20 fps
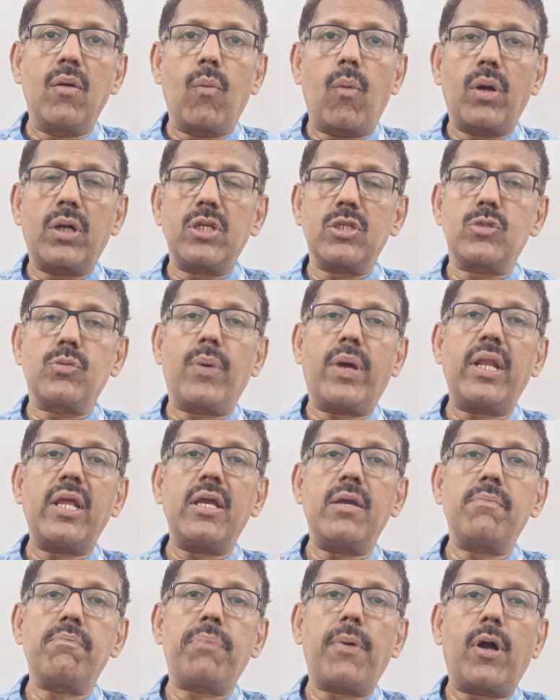what is
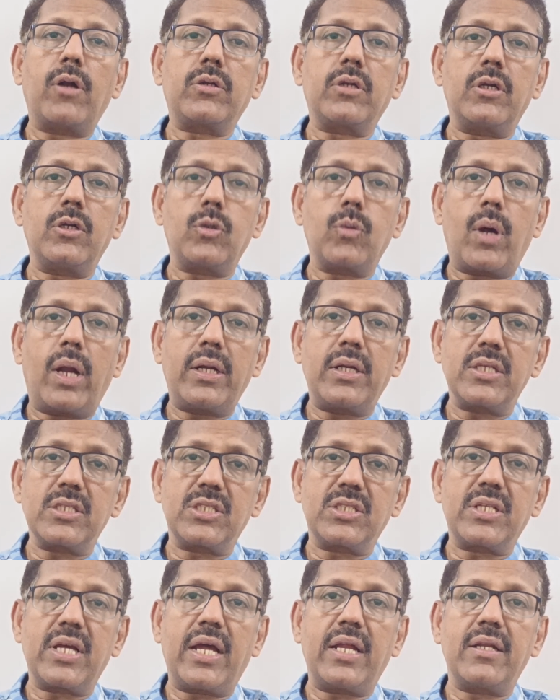very important to
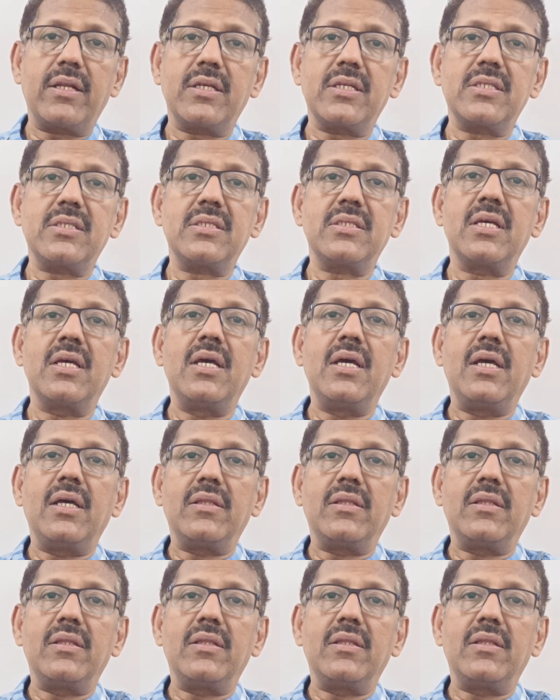understand is